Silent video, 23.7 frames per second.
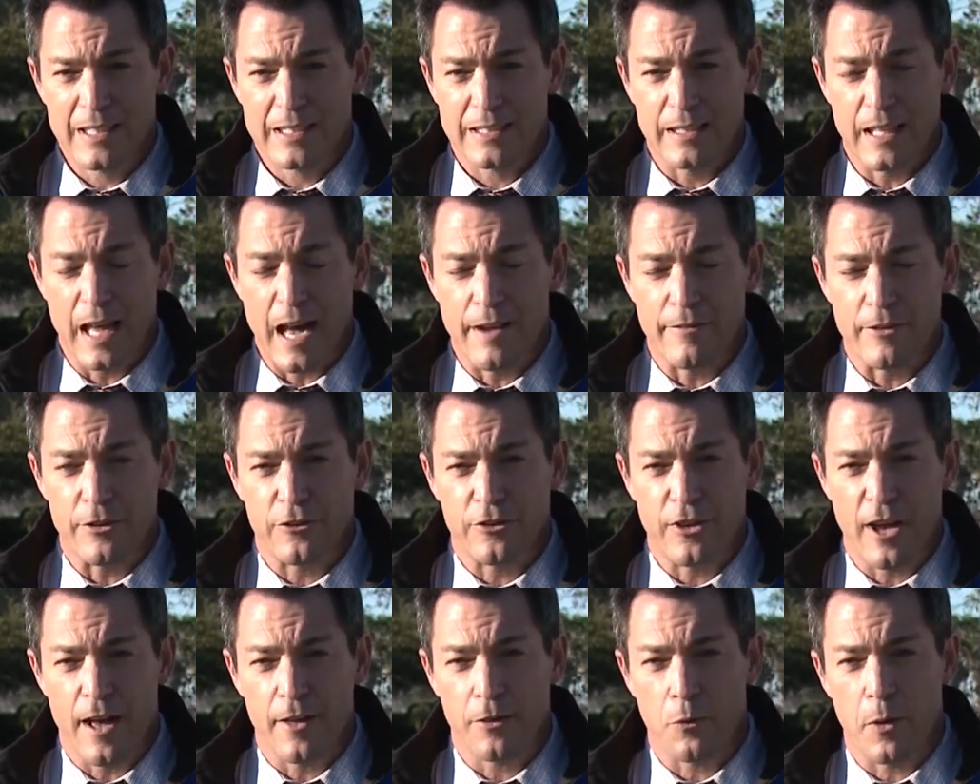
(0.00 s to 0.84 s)
Live in
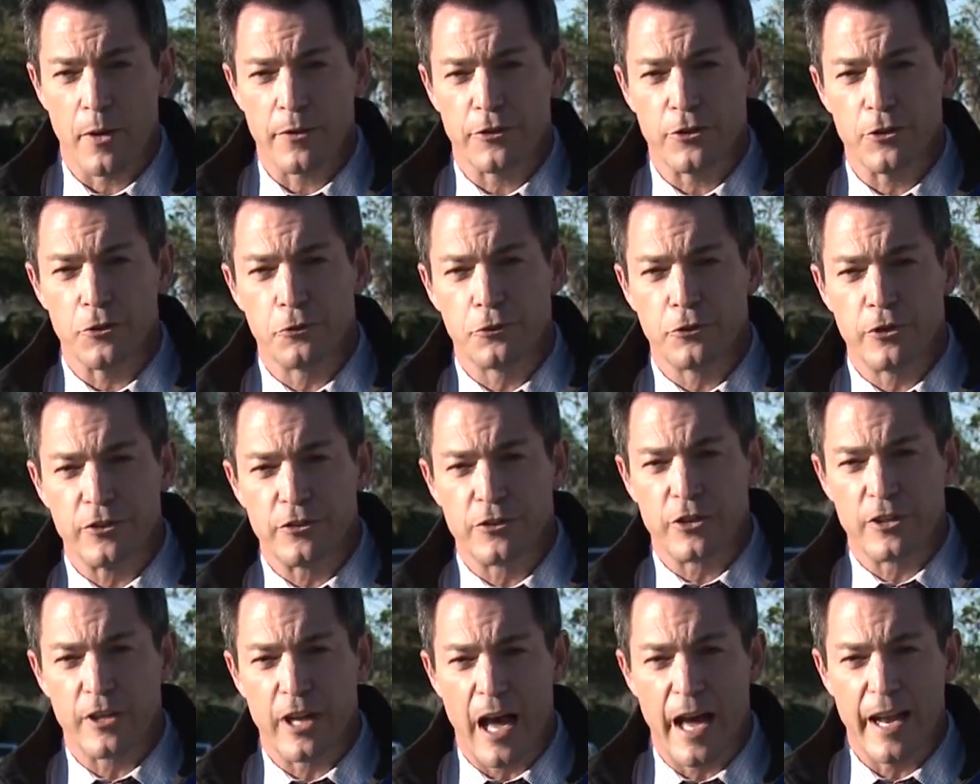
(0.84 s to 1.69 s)
Southwest Houston
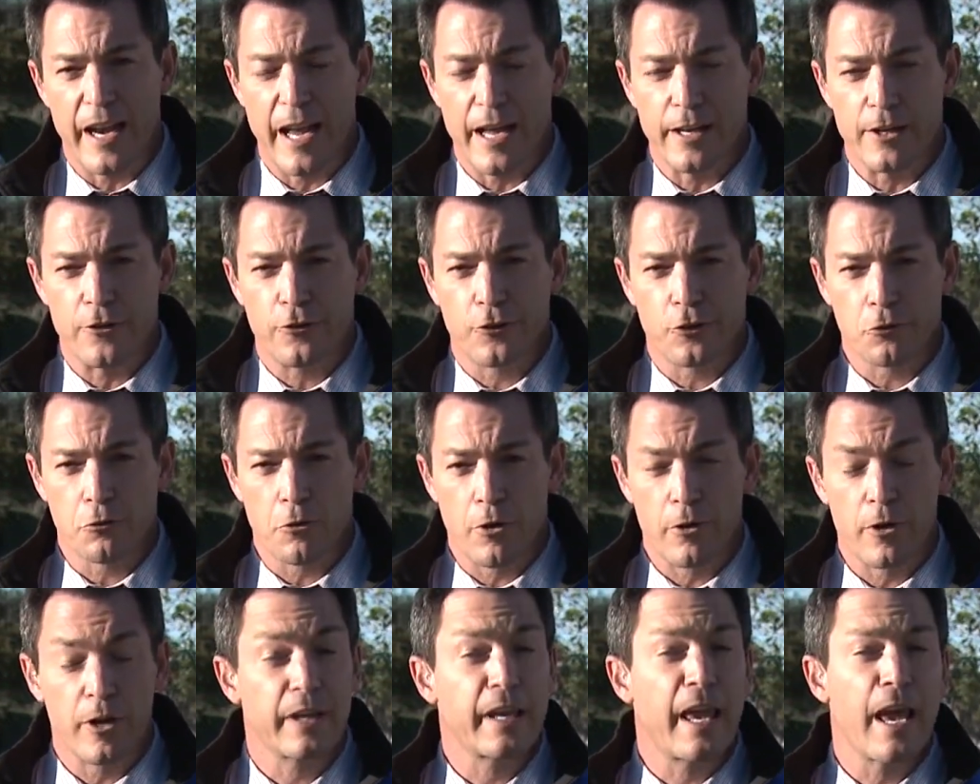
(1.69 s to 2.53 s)
tonight, Andy
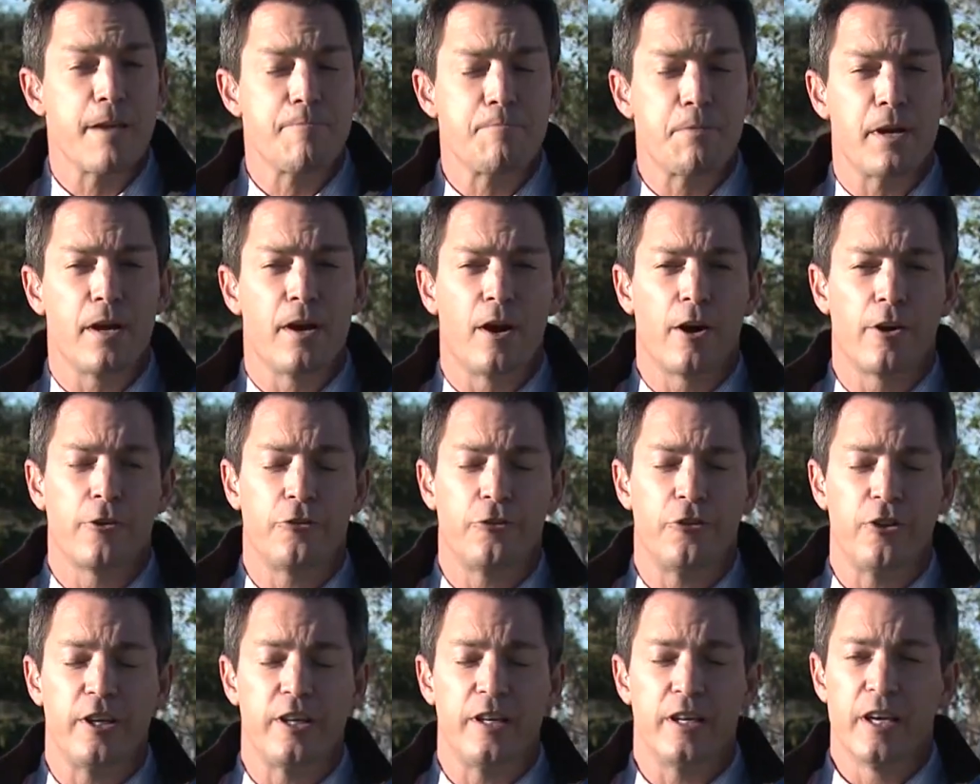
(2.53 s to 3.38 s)
Cerota,
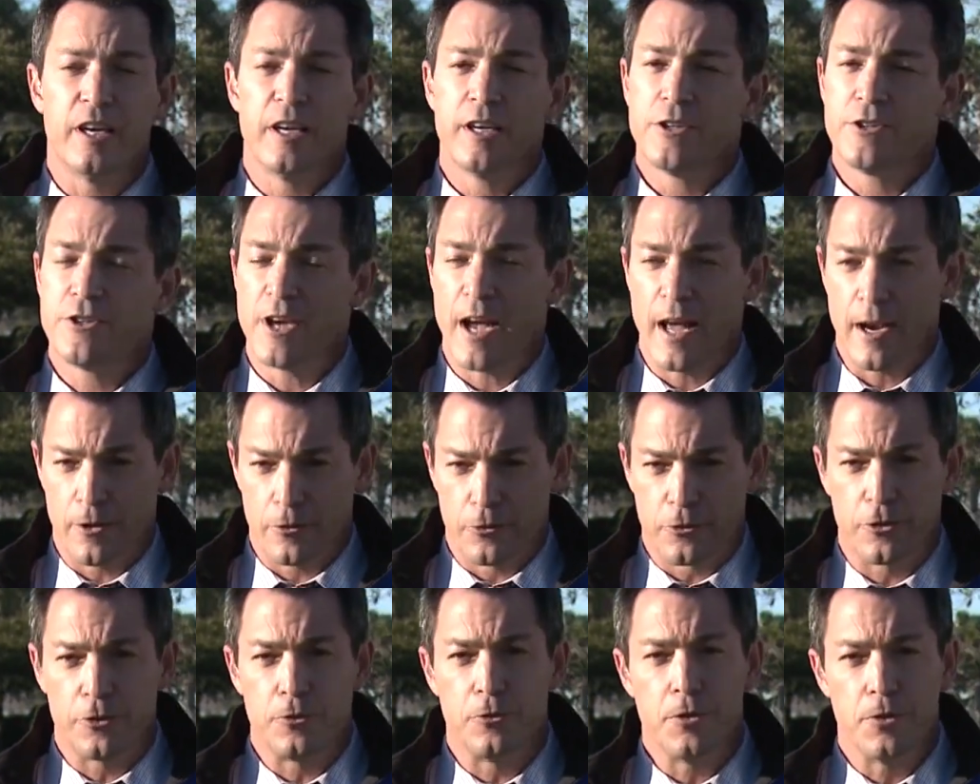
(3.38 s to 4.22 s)
KPRC, Channel
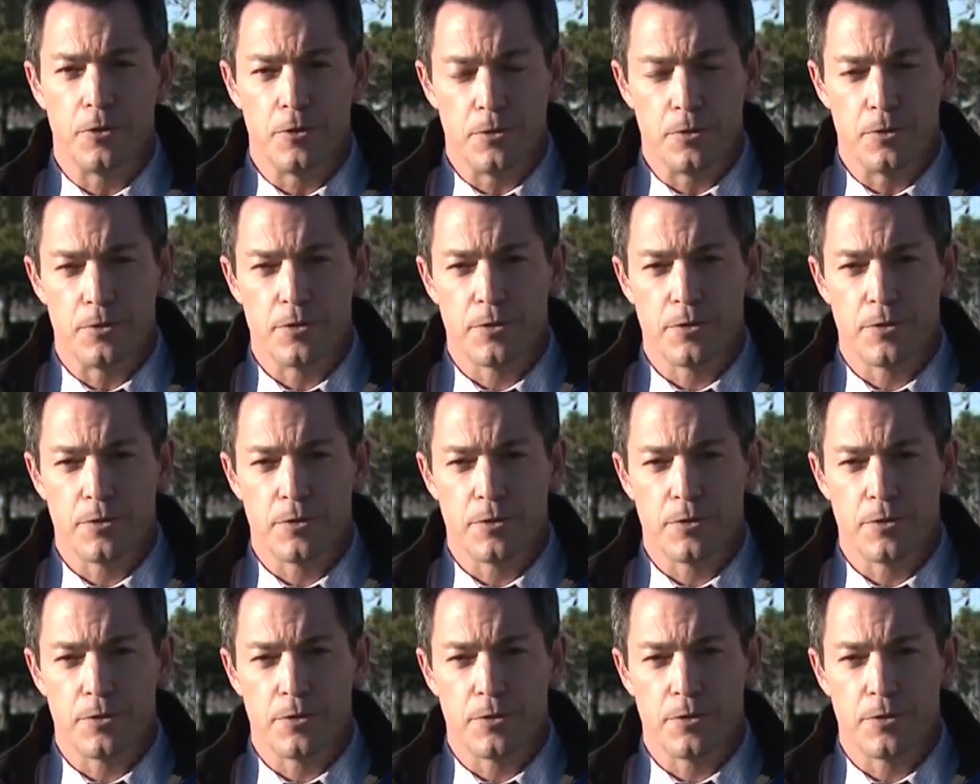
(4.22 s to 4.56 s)
2 News.